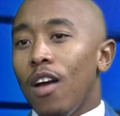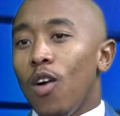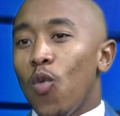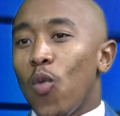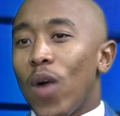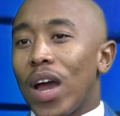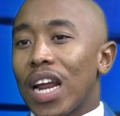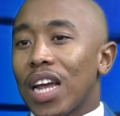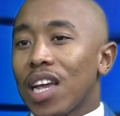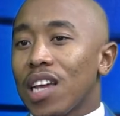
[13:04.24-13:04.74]

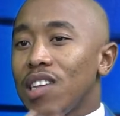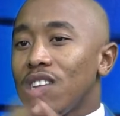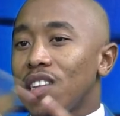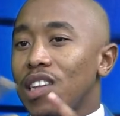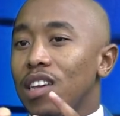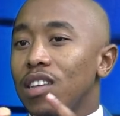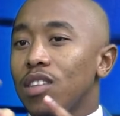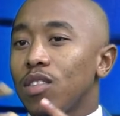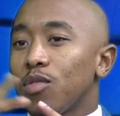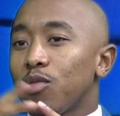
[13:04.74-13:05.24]
What I can
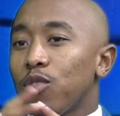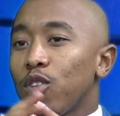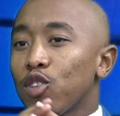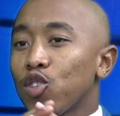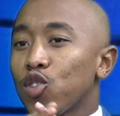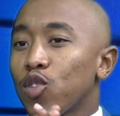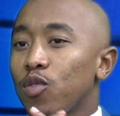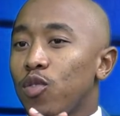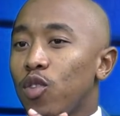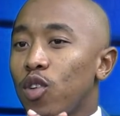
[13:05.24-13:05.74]
say is,
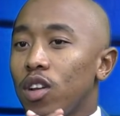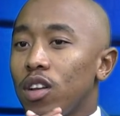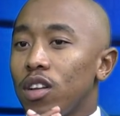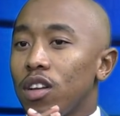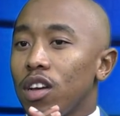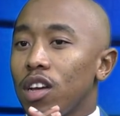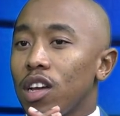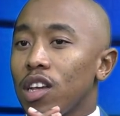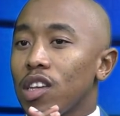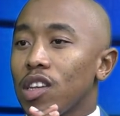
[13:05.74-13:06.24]
first of all,
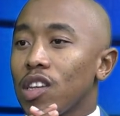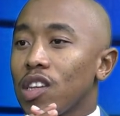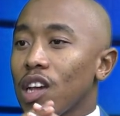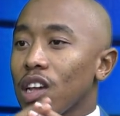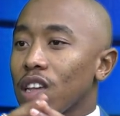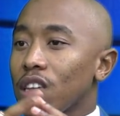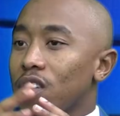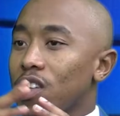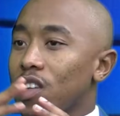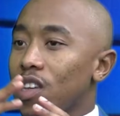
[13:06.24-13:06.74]

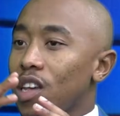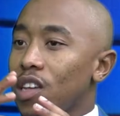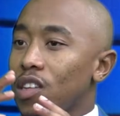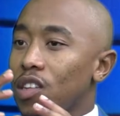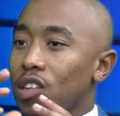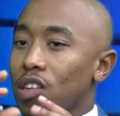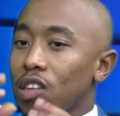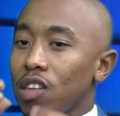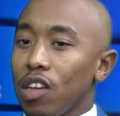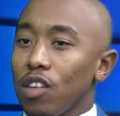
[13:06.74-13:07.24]

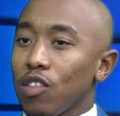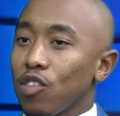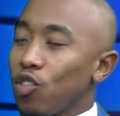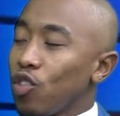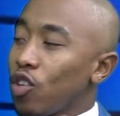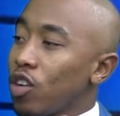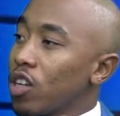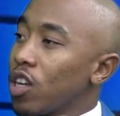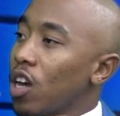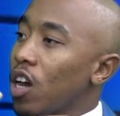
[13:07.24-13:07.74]
success is
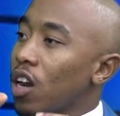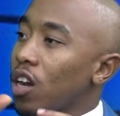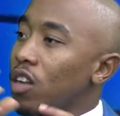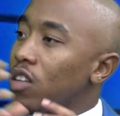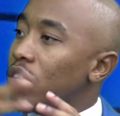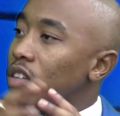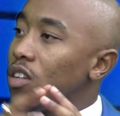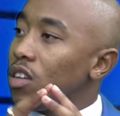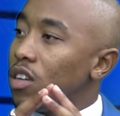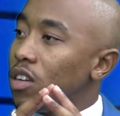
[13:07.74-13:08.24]
not
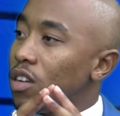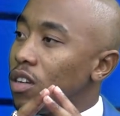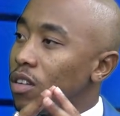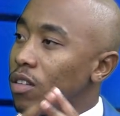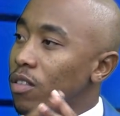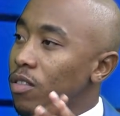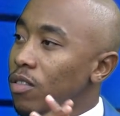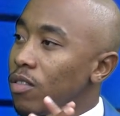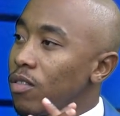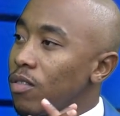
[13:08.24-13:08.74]
guaranteed.
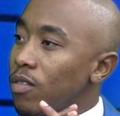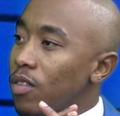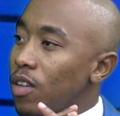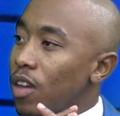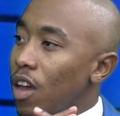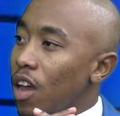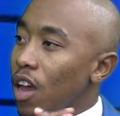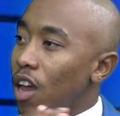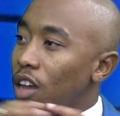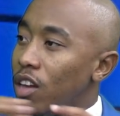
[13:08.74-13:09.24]

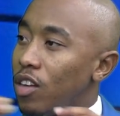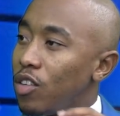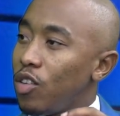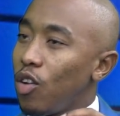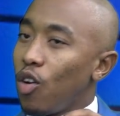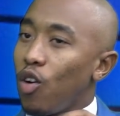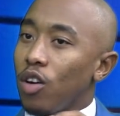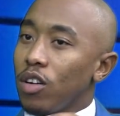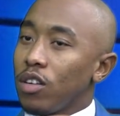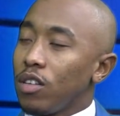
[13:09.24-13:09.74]
It
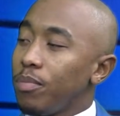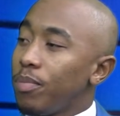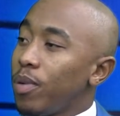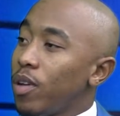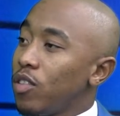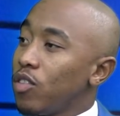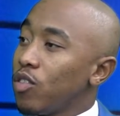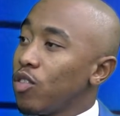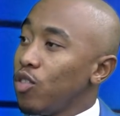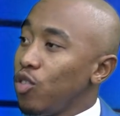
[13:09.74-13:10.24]
all
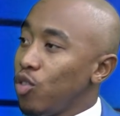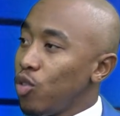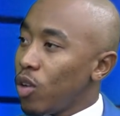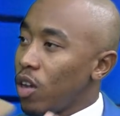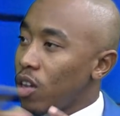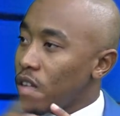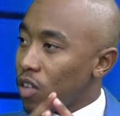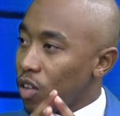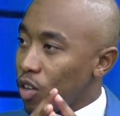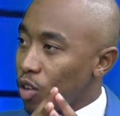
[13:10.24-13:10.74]
depends on you
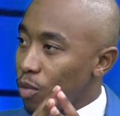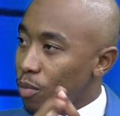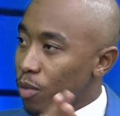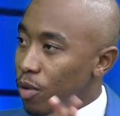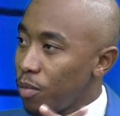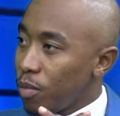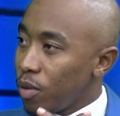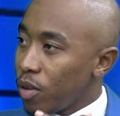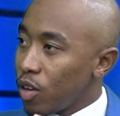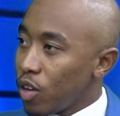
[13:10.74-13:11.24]
as a human
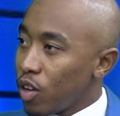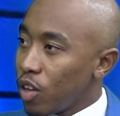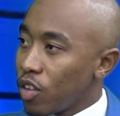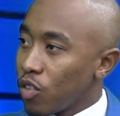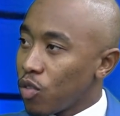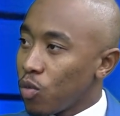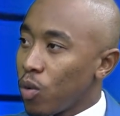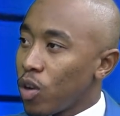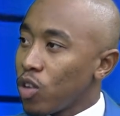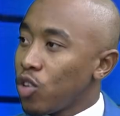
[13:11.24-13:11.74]
being,
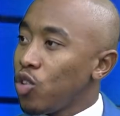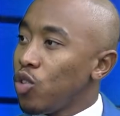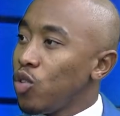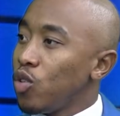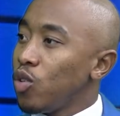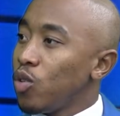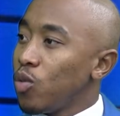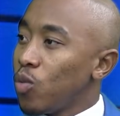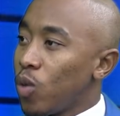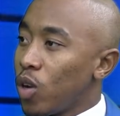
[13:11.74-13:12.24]
as what do
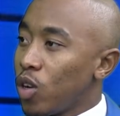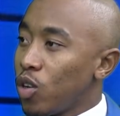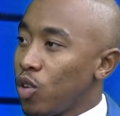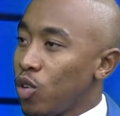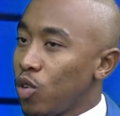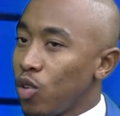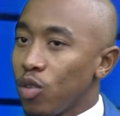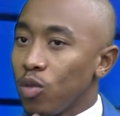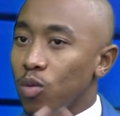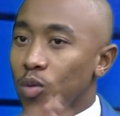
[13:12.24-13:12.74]

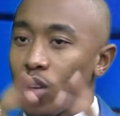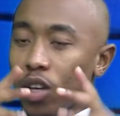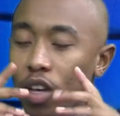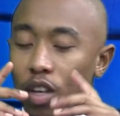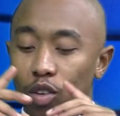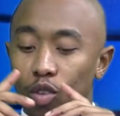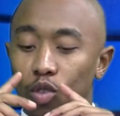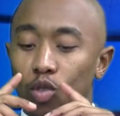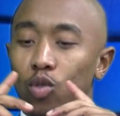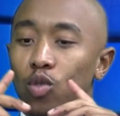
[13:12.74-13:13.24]
you do. You
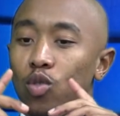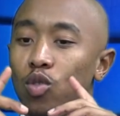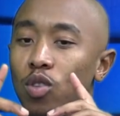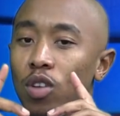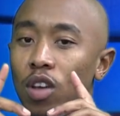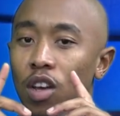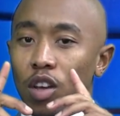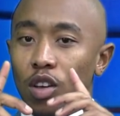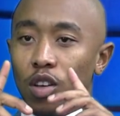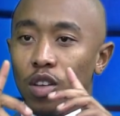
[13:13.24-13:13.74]
can do
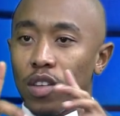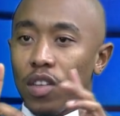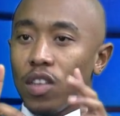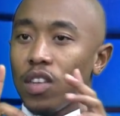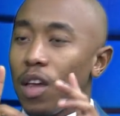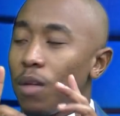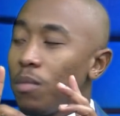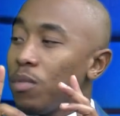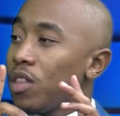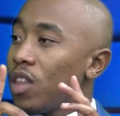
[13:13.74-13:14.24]

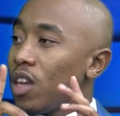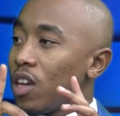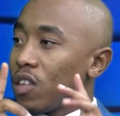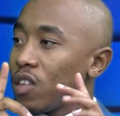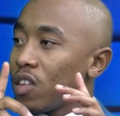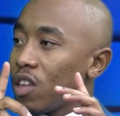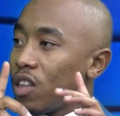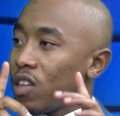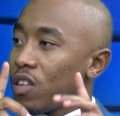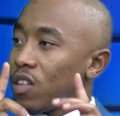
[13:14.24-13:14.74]
same
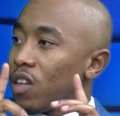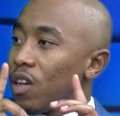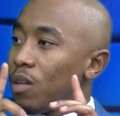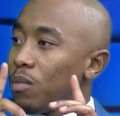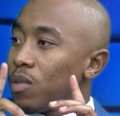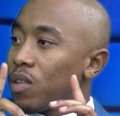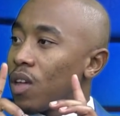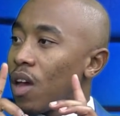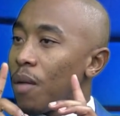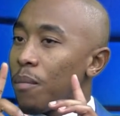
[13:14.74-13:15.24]
things at the same
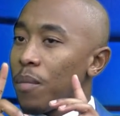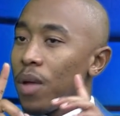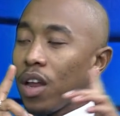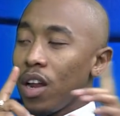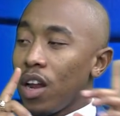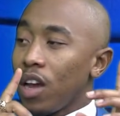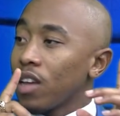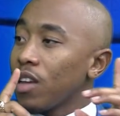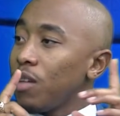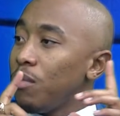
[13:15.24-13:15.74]
time
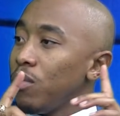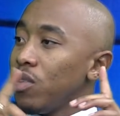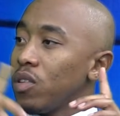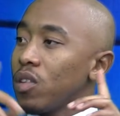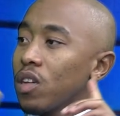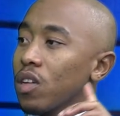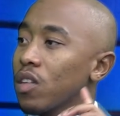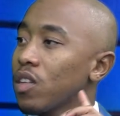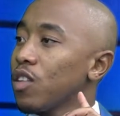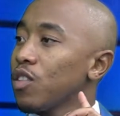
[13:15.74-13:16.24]
and I can be
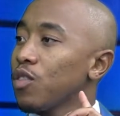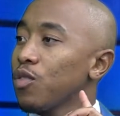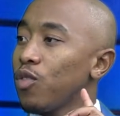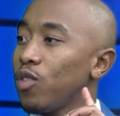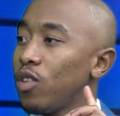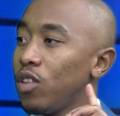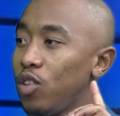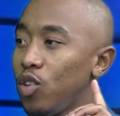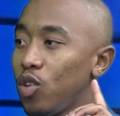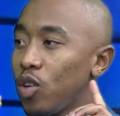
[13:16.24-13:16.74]
successful
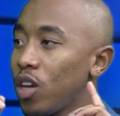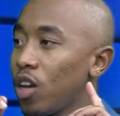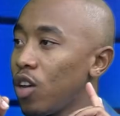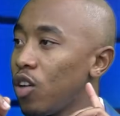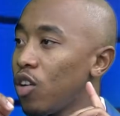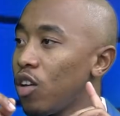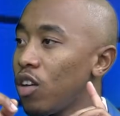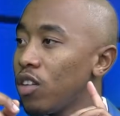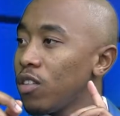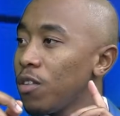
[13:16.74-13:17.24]
and you
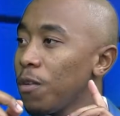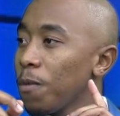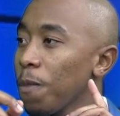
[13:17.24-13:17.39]
cannot.